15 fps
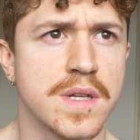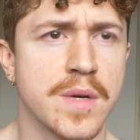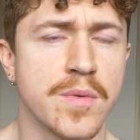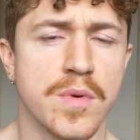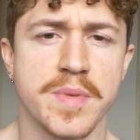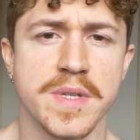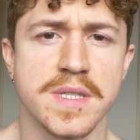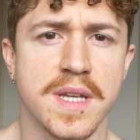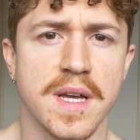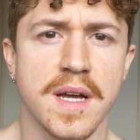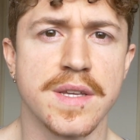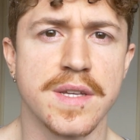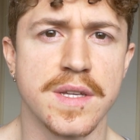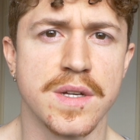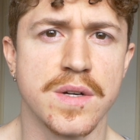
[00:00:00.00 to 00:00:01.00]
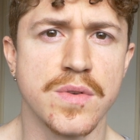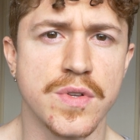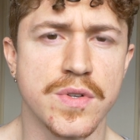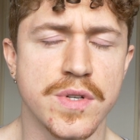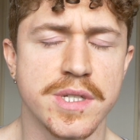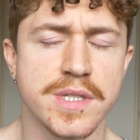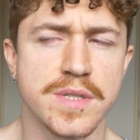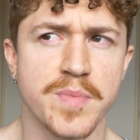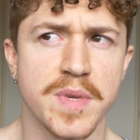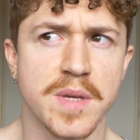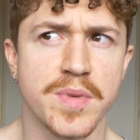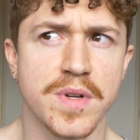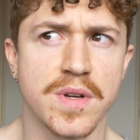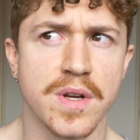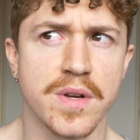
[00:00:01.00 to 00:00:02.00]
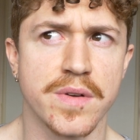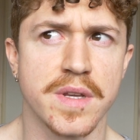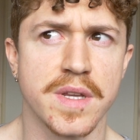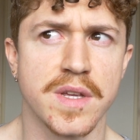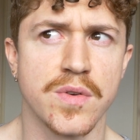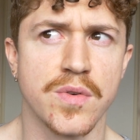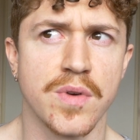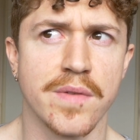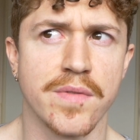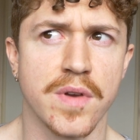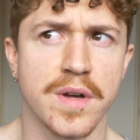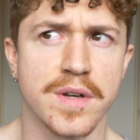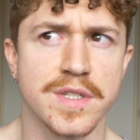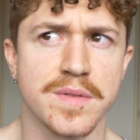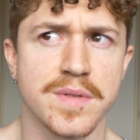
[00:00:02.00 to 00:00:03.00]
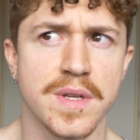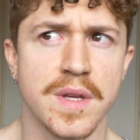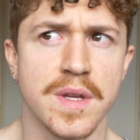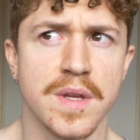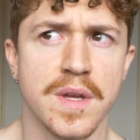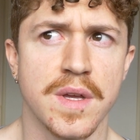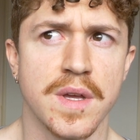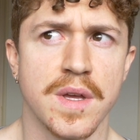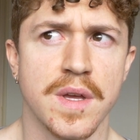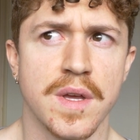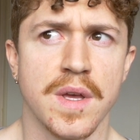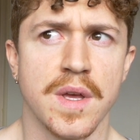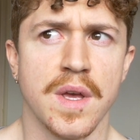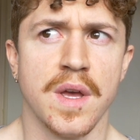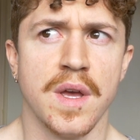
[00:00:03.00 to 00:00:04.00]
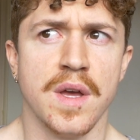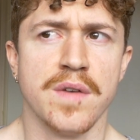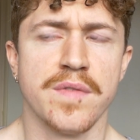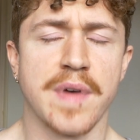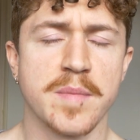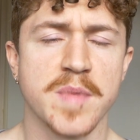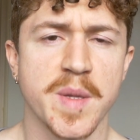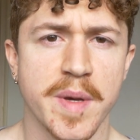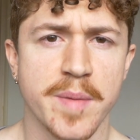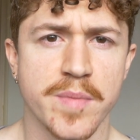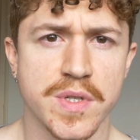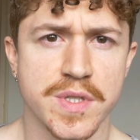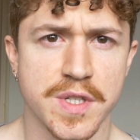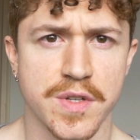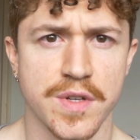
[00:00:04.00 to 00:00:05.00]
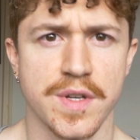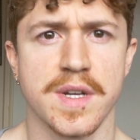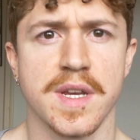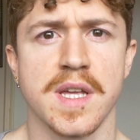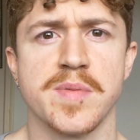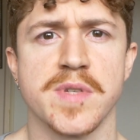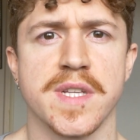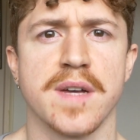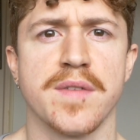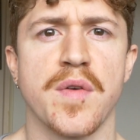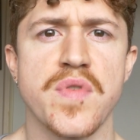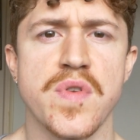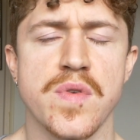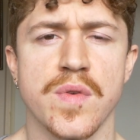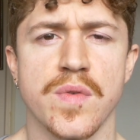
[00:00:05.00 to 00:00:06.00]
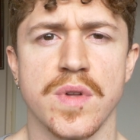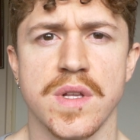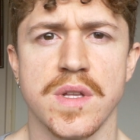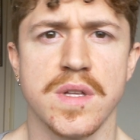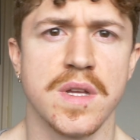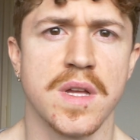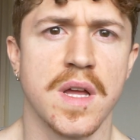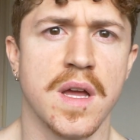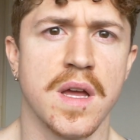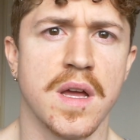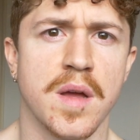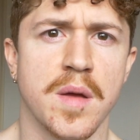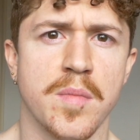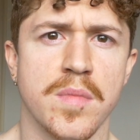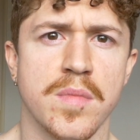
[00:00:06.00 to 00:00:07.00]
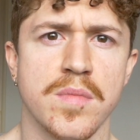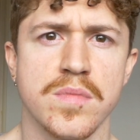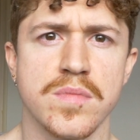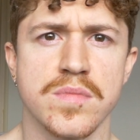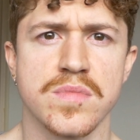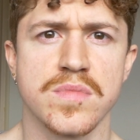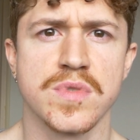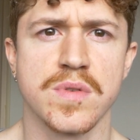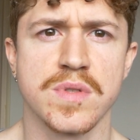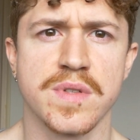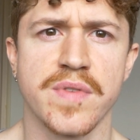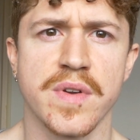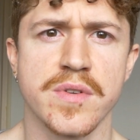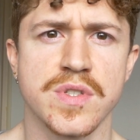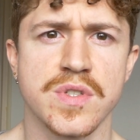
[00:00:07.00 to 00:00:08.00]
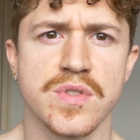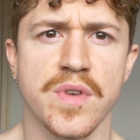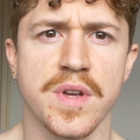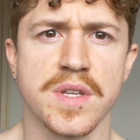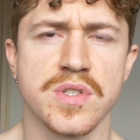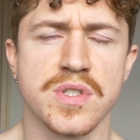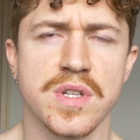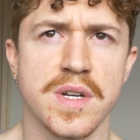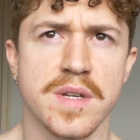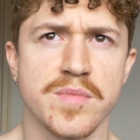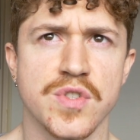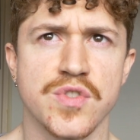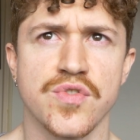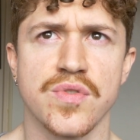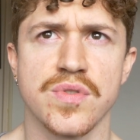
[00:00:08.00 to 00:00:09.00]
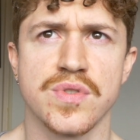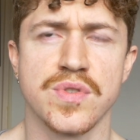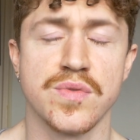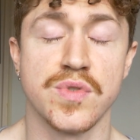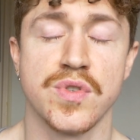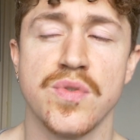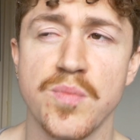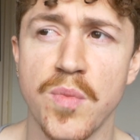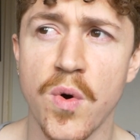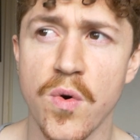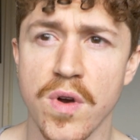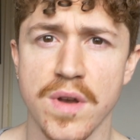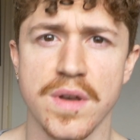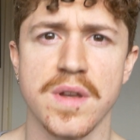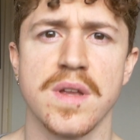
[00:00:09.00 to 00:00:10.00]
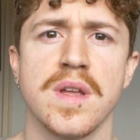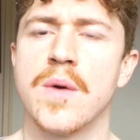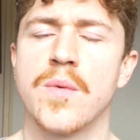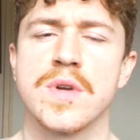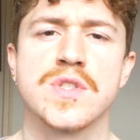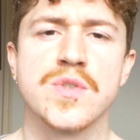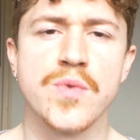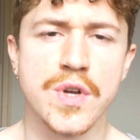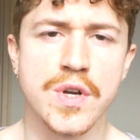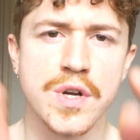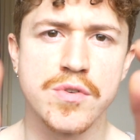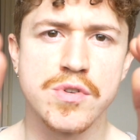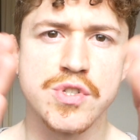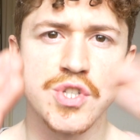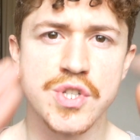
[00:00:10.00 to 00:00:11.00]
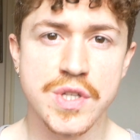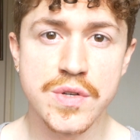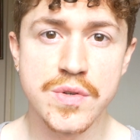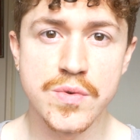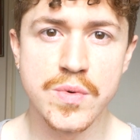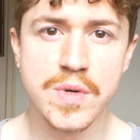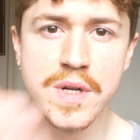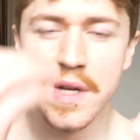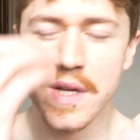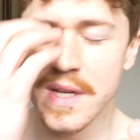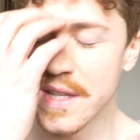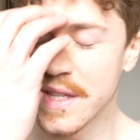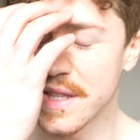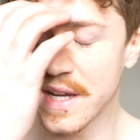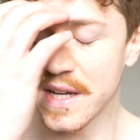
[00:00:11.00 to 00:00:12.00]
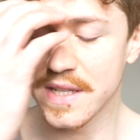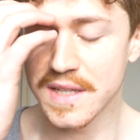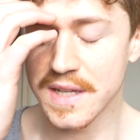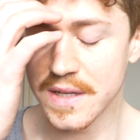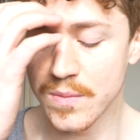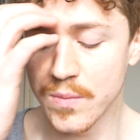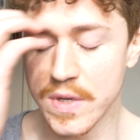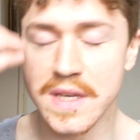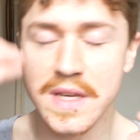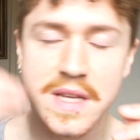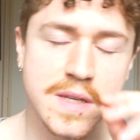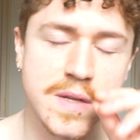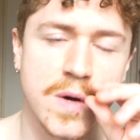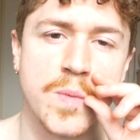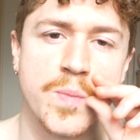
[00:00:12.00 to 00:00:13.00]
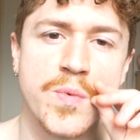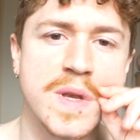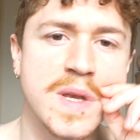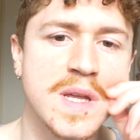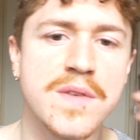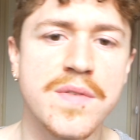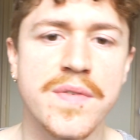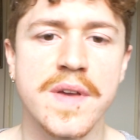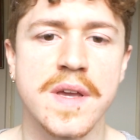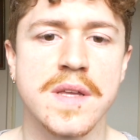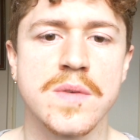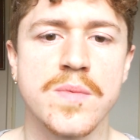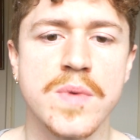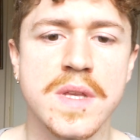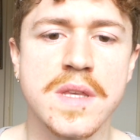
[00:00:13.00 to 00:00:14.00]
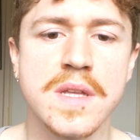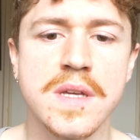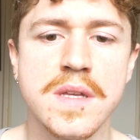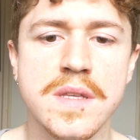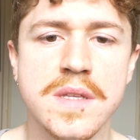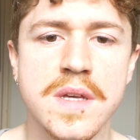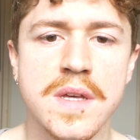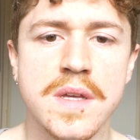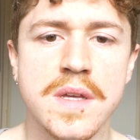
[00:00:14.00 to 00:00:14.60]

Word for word: it will be sad. You know, there is people currently who have lost family members and they're not able to have a funeral. Um, so it's a very strange time to, to, to mourn. I want to encourage you that, that we need hope, we need faith, we need